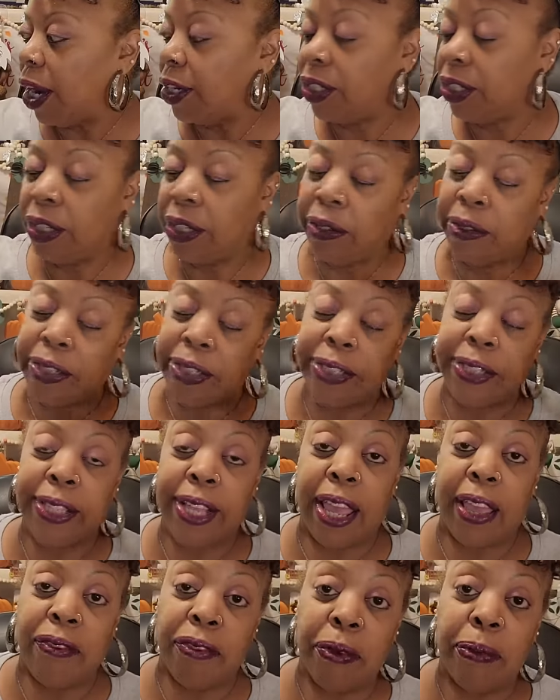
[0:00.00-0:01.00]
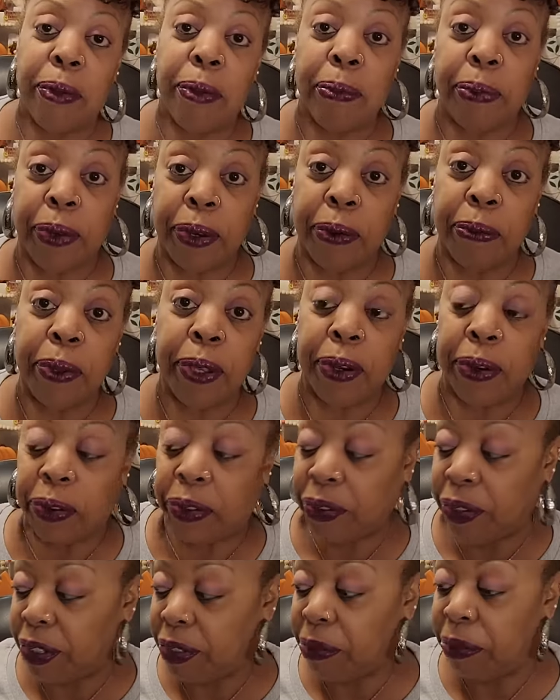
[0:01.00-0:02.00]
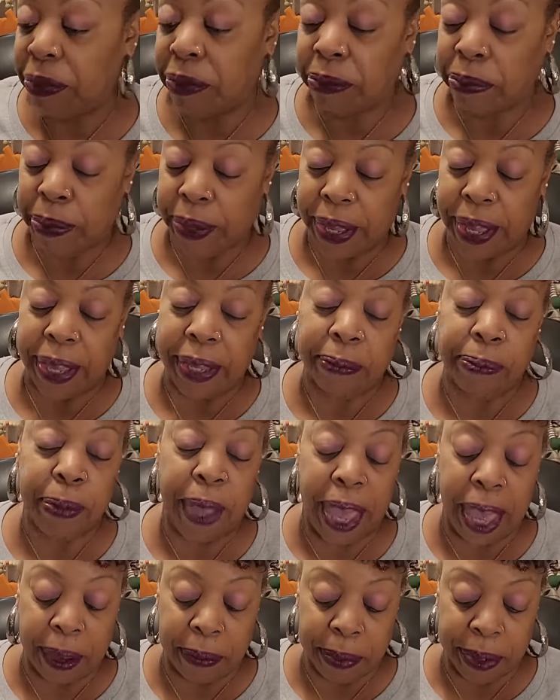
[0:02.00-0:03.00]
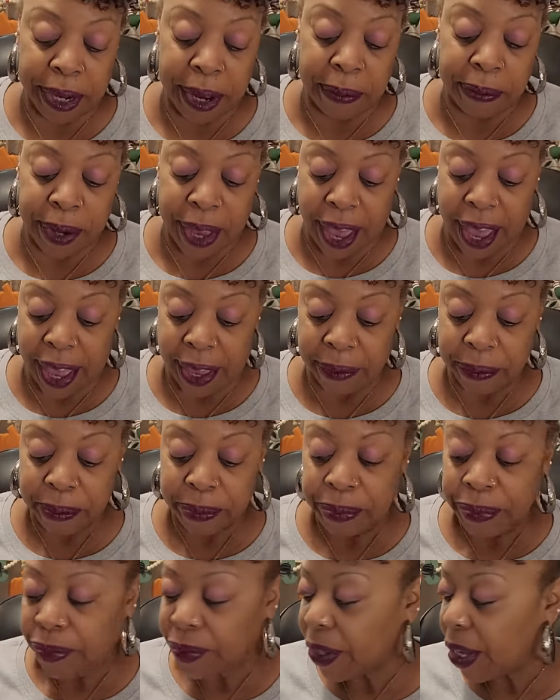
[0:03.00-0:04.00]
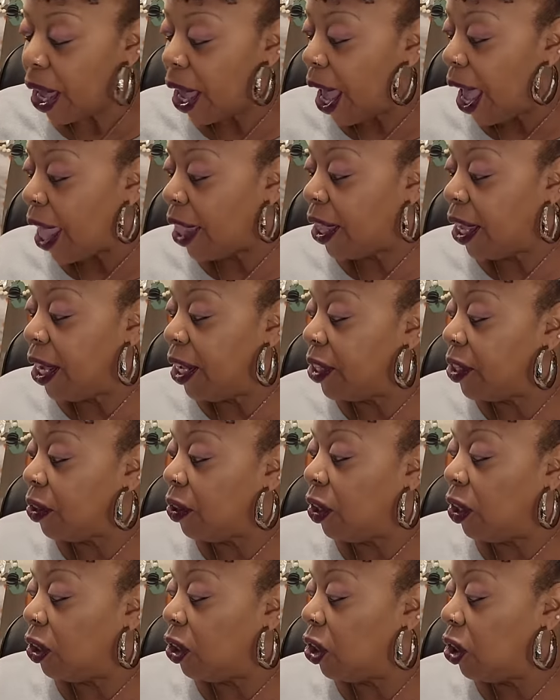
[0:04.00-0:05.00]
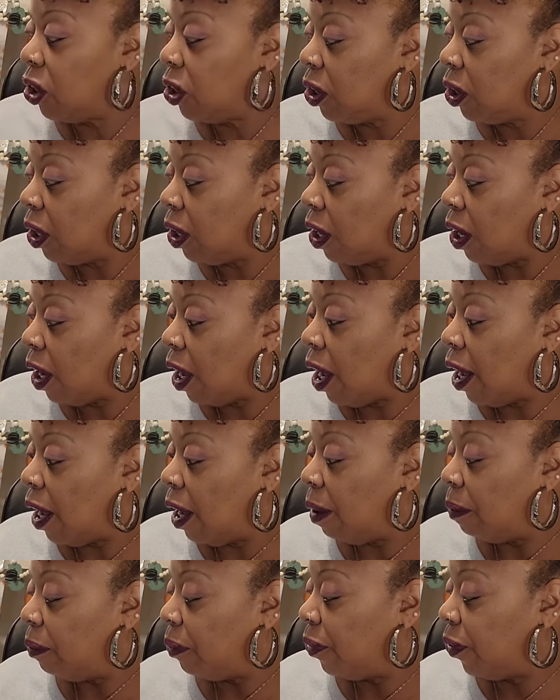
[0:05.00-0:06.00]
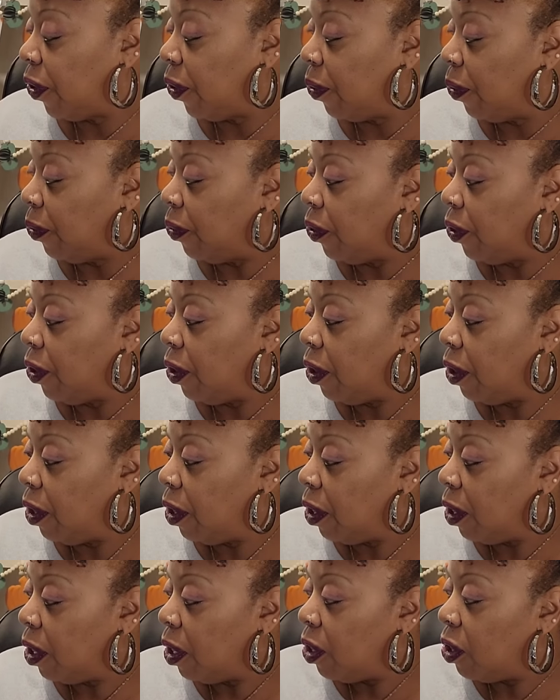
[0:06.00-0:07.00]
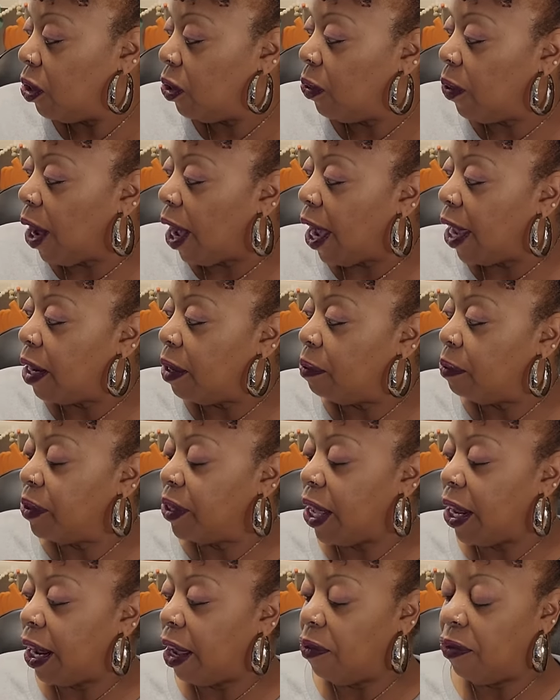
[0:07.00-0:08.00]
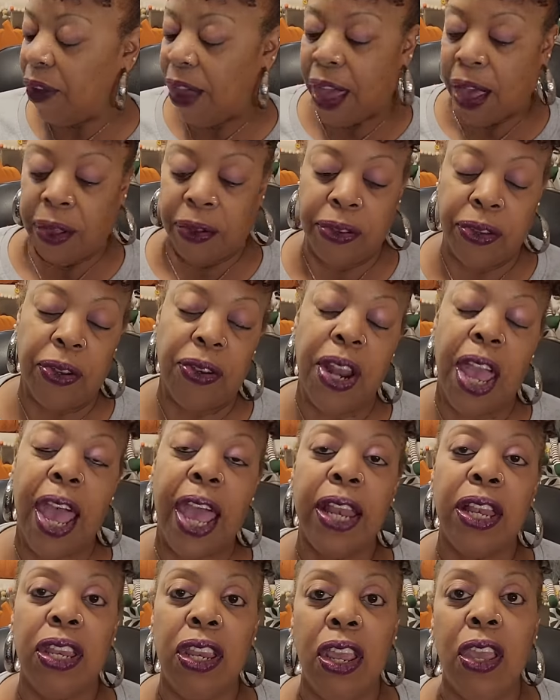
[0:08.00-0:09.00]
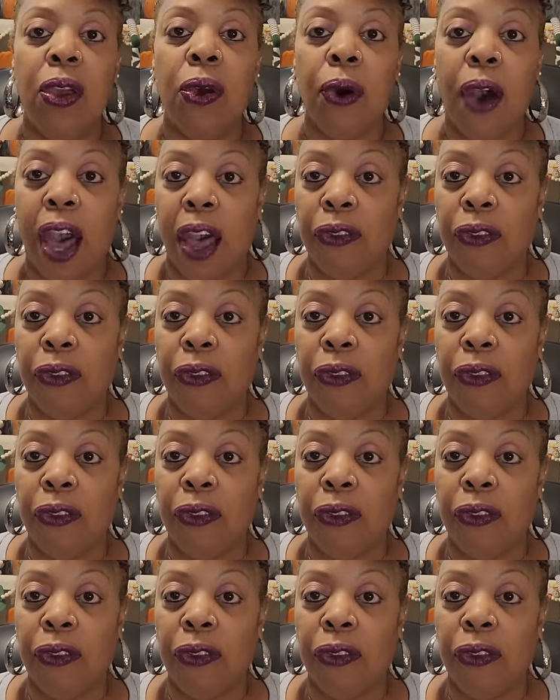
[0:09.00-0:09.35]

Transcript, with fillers: I should just save them and put them in her Christmas bag, but I'm not. And these are um, few new items that I found. They're not new.